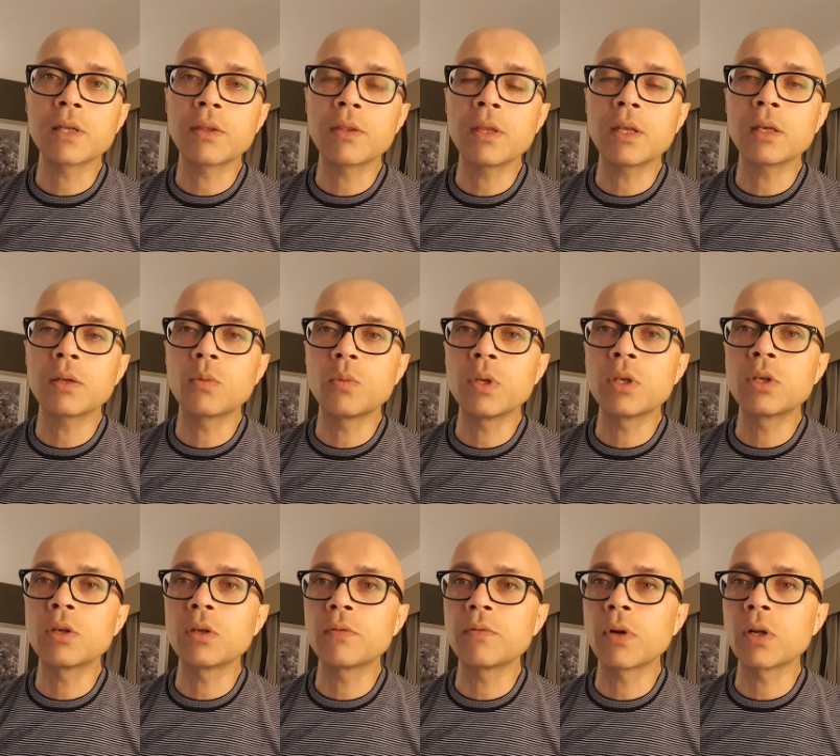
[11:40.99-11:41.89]
I think we
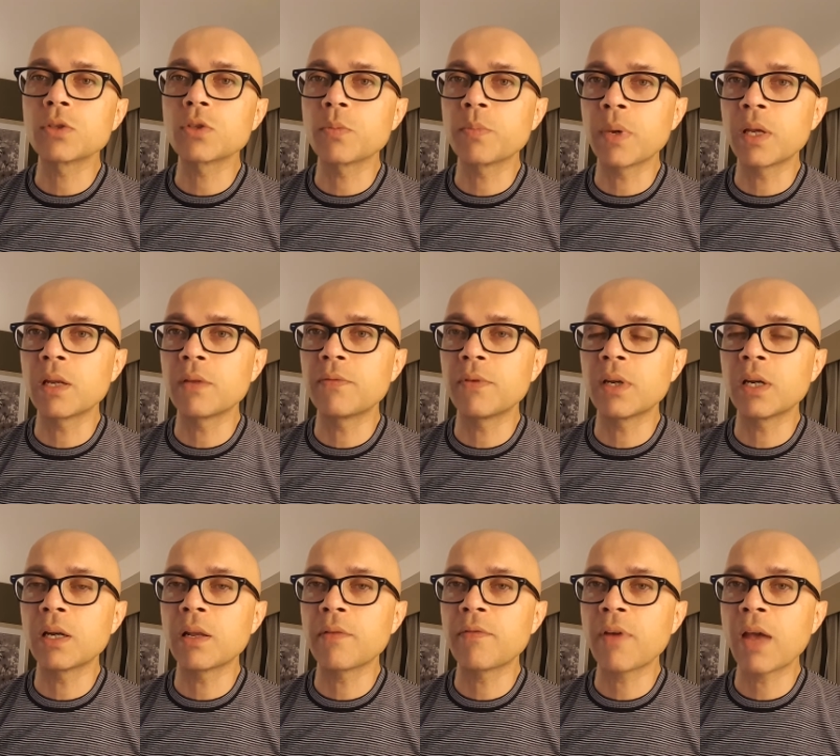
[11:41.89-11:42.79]
could have also
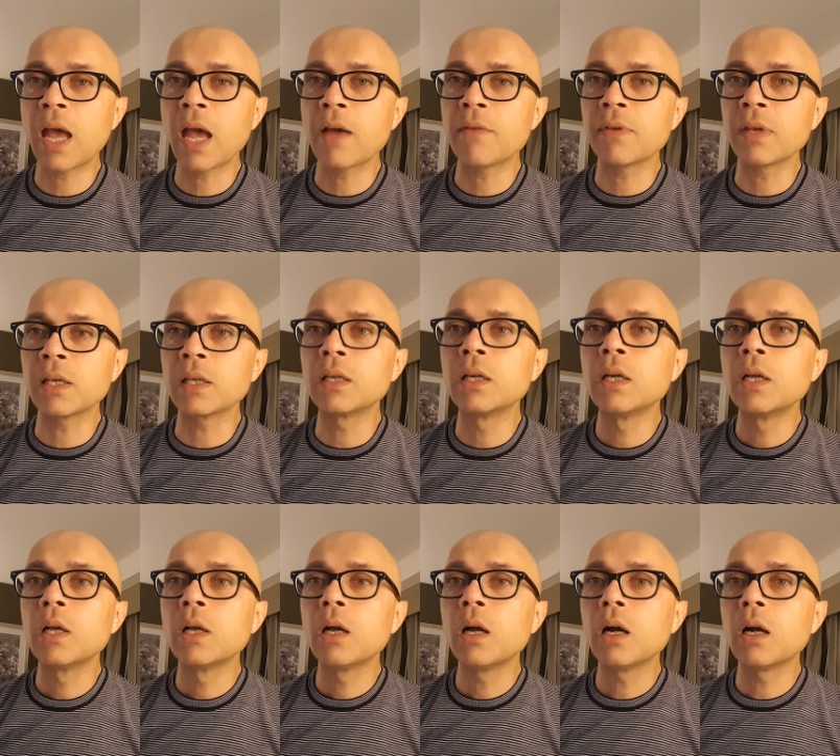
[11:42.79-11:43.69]
benefited if having
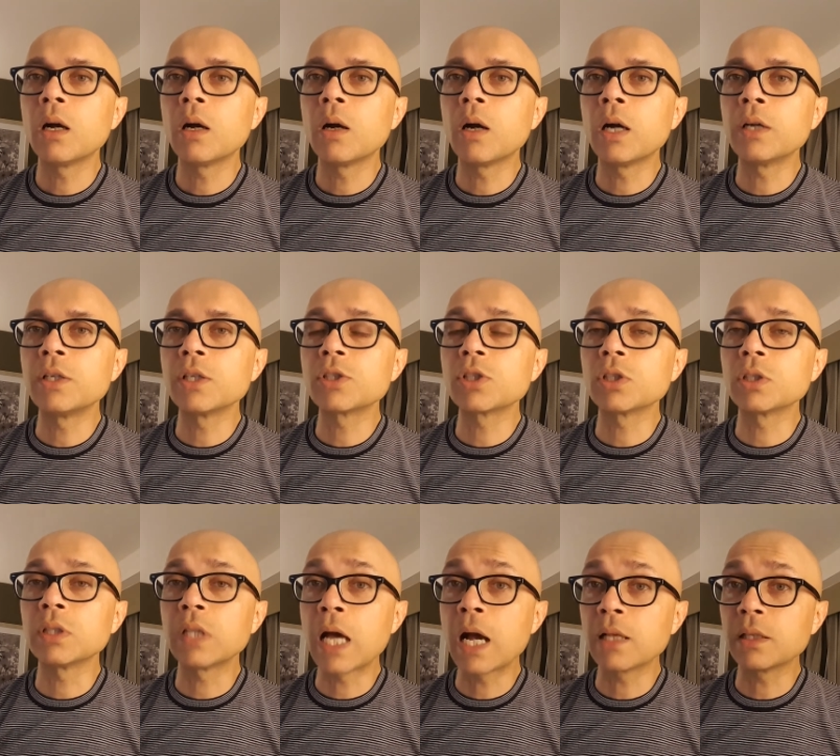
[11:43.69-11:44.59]
additional
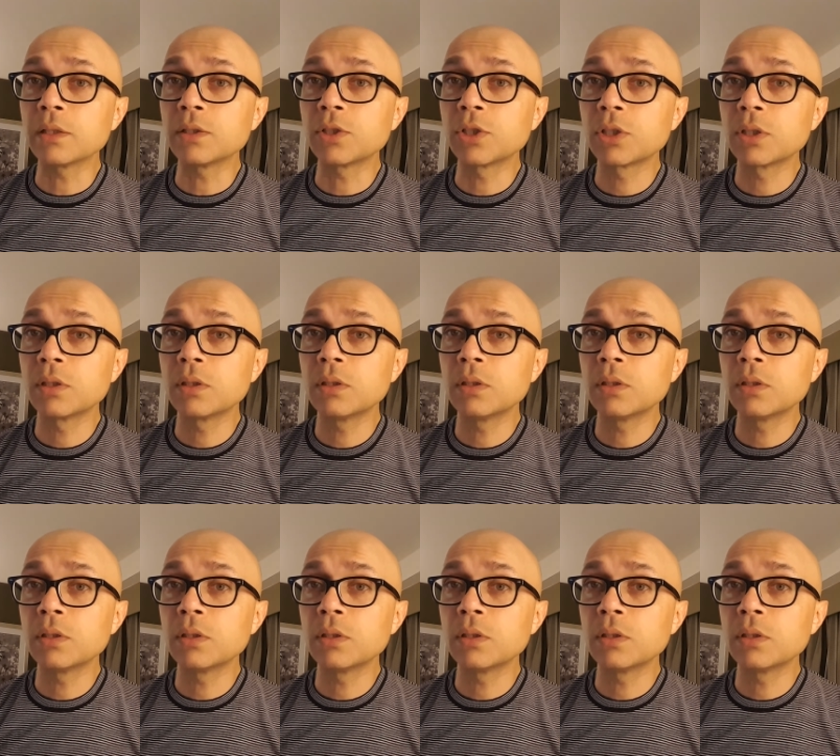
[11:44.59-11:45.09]
knowledge